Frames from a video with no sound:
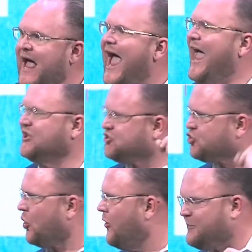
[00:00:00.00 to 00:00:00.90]
and
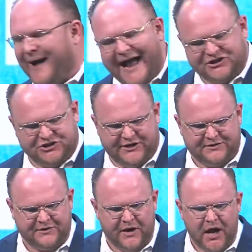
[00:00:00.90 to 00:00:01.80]
true passion
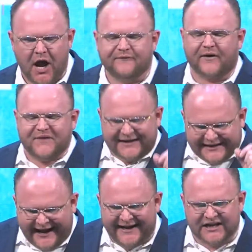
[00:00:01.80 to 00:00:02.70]
for the
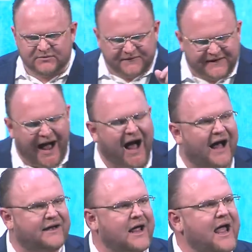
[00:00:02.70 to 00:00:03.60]
kingdom of God